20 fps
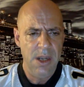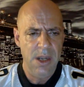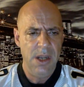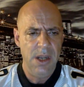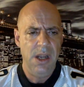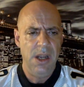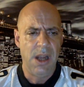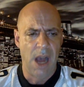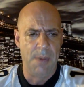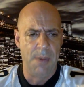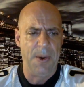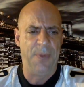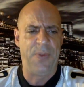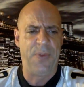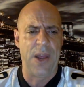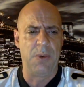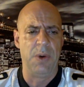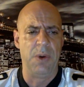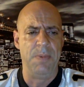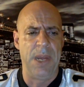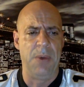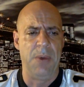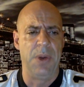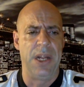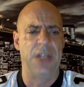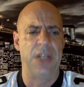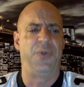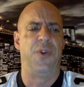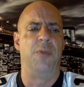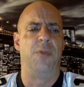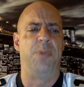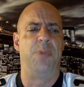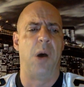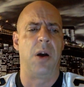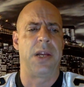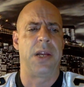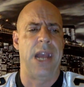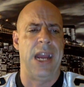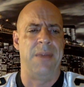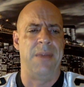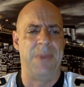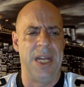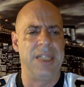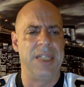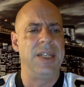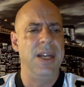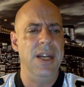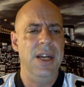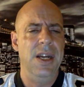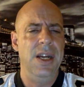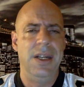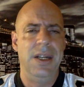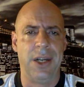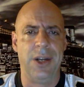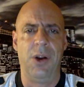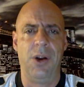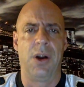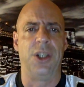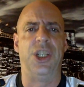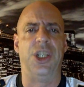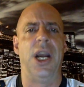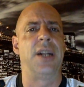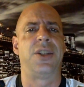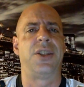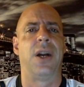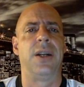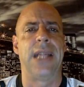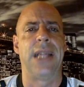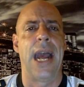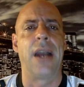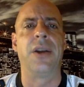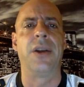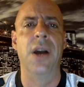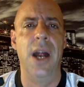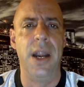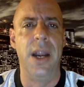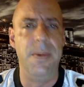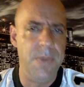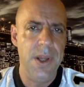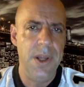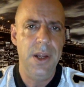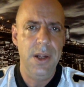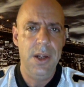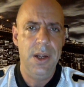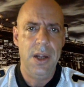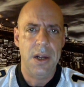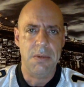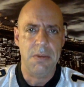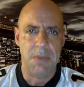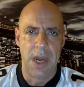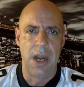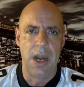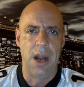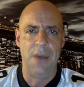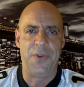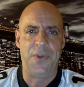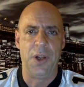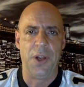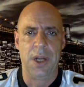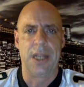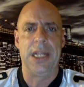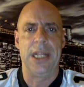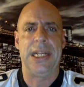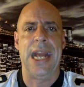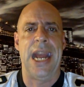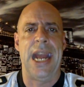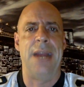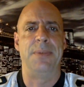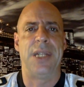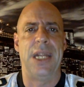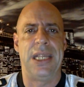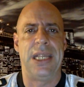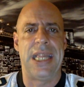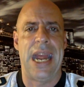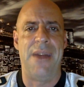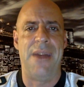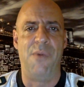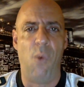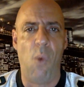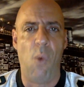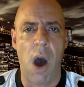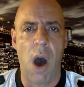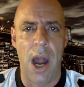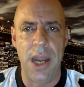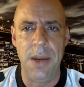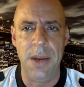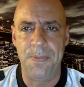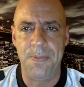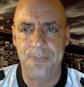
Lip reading: But the thing with me with this football game is the New York Jets aren't that good. You know, if you look at the games that they've won,